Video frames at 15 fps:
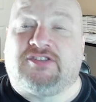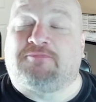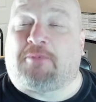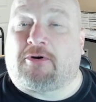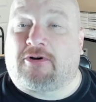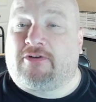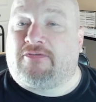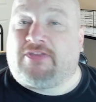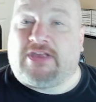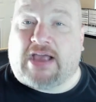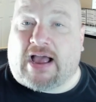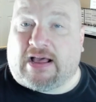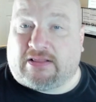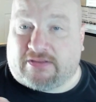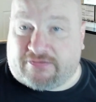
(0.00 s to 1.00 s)
part of the
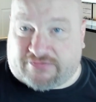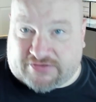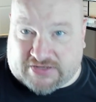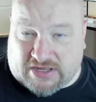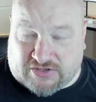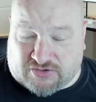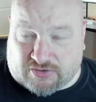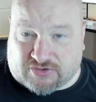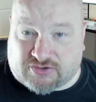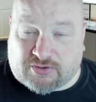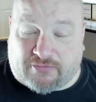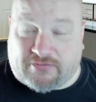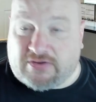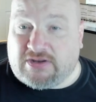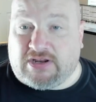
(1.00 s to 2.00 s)
Isle of Cedra. So
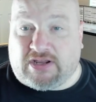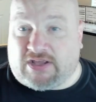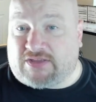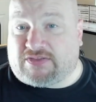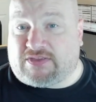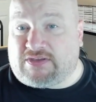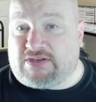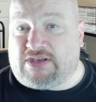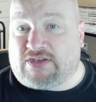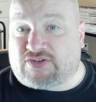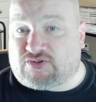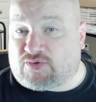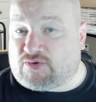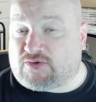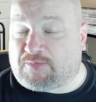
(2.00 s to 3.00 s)
if you didn't get the
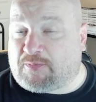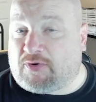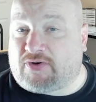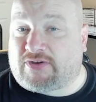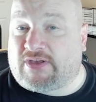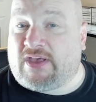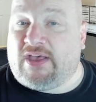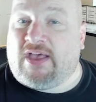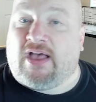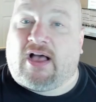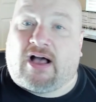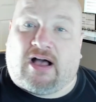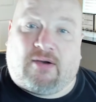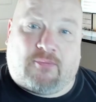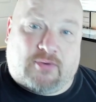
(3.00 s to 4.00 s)
source book
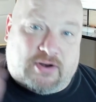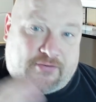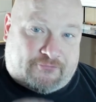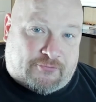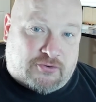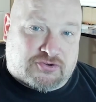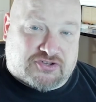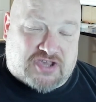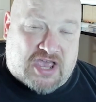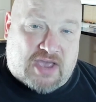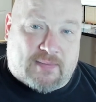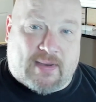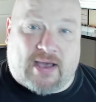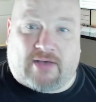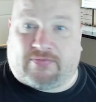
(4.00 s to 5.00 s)
when it first
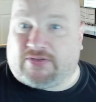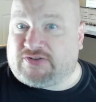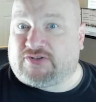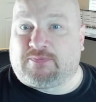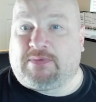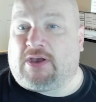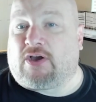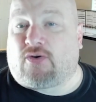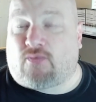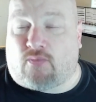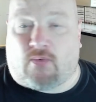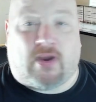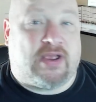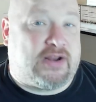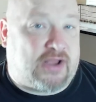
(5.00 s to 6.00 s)
came out, this would be a
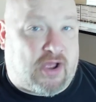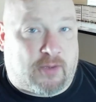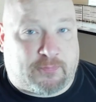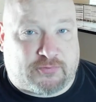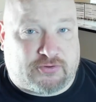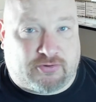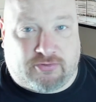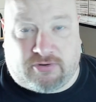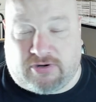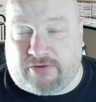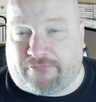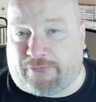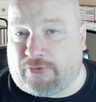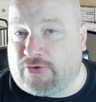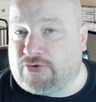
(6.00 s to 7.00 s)
great opportunity
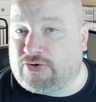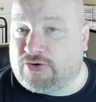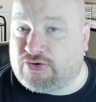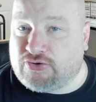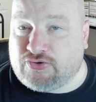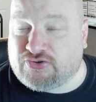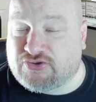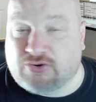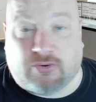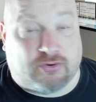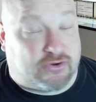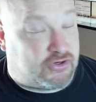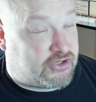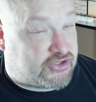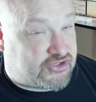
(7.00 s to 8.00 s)
for you to do so. A
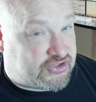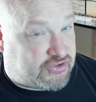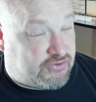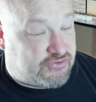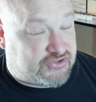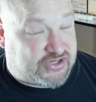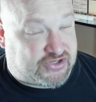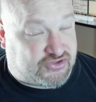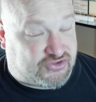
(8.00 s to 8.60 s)
good excuse,